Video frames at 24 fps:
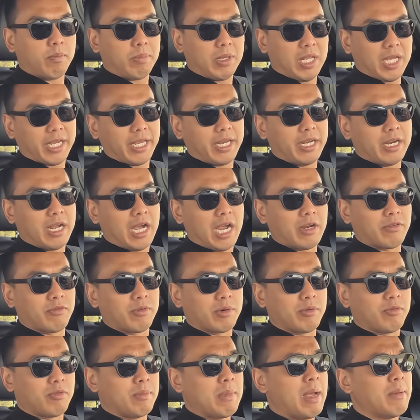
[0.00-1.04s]
plug-in
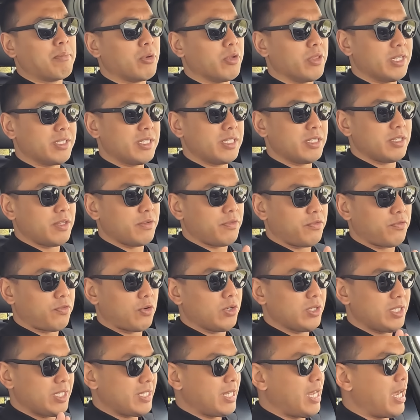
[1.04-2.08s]
hybrid. Remember, this is the
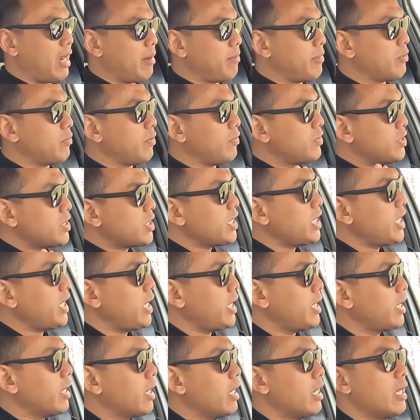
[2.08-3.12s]
first time that we've
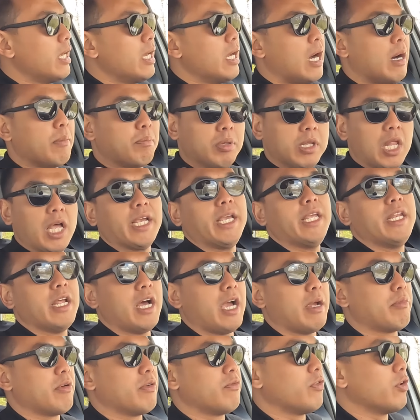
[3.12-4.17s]
seen a plug-in
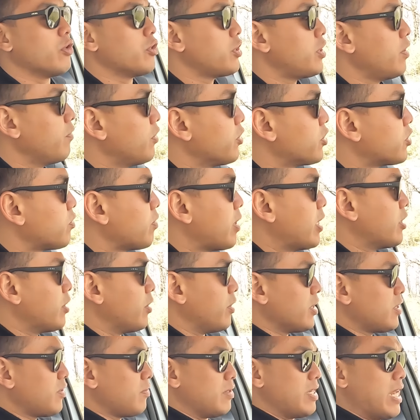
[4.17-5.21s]
hybrid version of the Sorento.
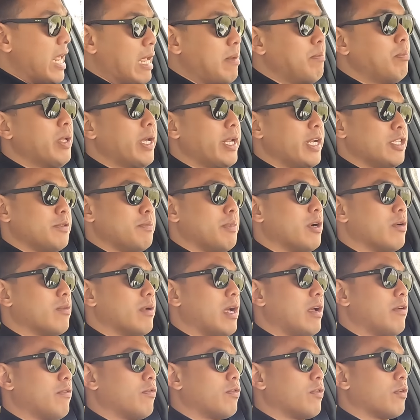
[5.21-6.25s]
This nameplate has been
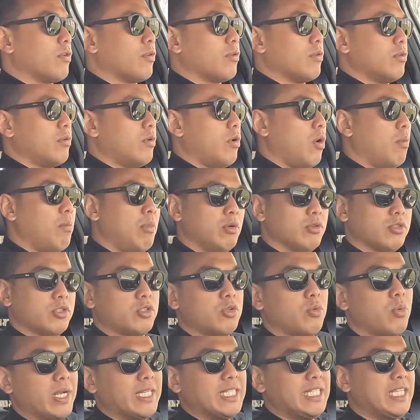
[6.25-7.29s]
around for almost
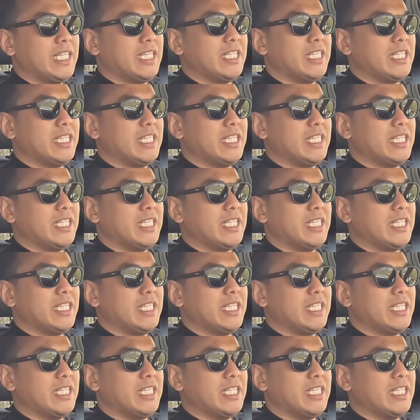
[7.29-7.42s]
twenty